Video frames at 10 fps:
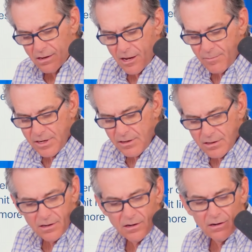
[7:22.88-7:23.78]
I mean,
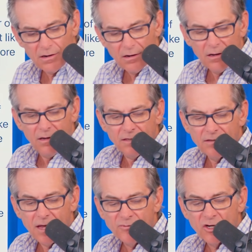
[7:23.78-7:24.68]
the
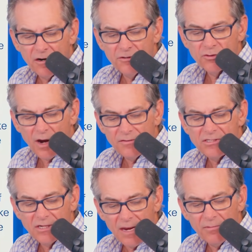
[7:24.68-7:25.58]
Dems are going to try the
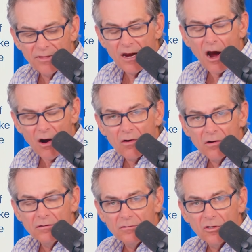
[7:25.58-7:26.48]
same. They are.
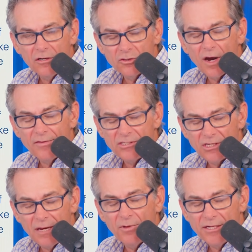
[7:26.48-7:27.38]
They're going to try the
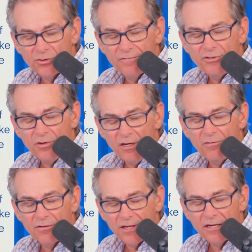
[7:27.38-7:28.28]
same lesser of two
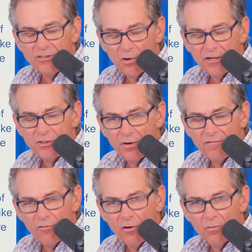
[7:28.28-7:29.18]
evil thing in twenty
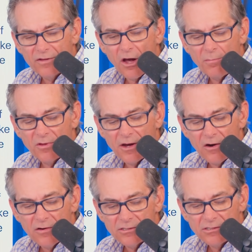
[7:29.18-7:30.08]
twenty-four with Kamala
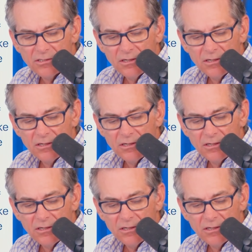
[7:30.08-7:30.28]
Harris.